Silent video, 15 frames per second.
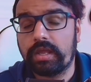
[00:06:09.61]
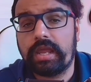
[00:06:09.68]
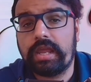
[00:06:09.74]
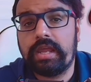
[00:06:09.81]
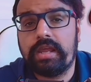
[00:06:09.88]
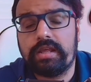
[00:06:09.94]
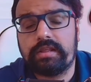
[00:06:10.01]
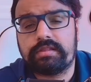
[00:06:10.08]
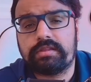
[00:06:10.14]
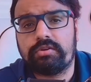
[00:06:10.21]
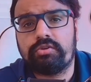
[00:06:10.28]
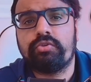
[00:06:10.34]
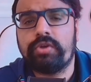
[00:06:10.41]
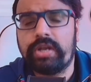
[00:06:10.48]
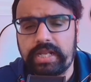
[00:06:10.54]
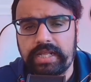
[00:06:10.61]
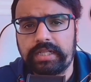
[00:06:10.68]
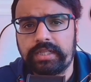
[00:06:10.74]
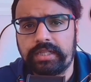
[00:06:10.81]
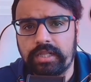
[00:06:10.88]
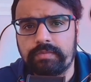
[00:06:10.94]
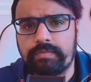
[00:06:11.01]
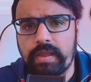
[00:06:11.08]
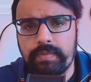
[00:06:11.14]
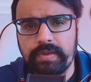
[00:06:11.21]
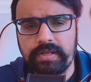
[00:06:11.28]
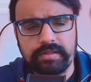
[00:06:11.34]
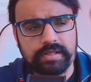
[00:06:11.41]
is ridding these babies.